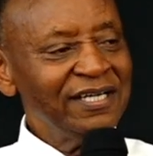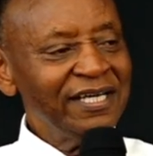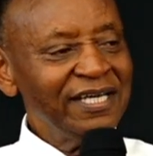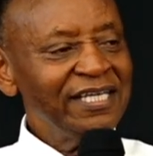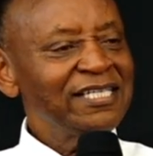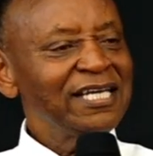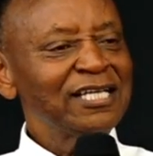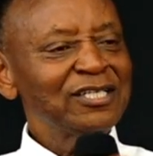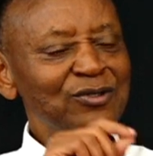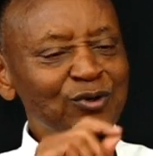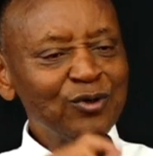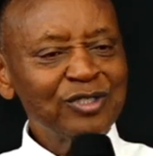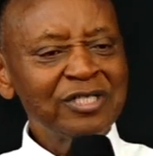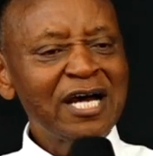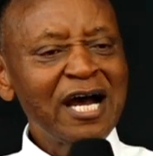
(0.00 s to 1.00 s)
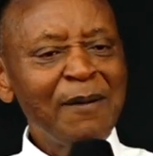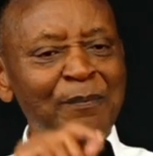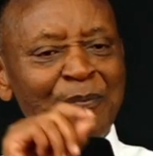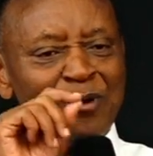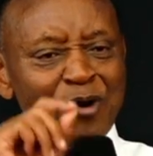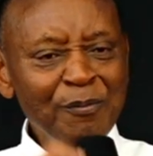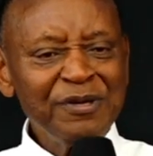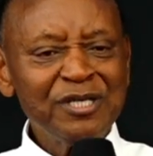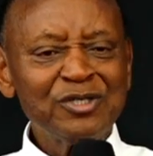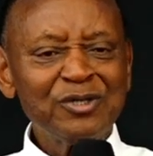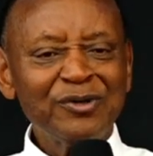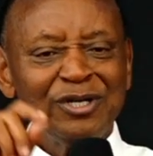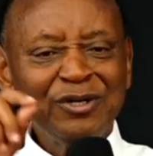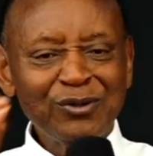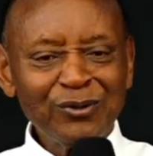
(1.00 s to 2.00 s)
He just wrote a
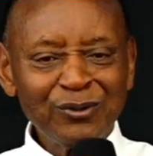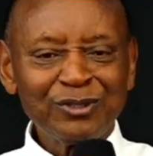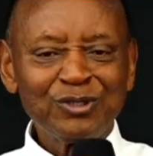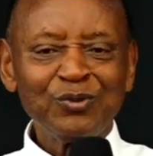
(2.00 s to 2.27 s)
promissory note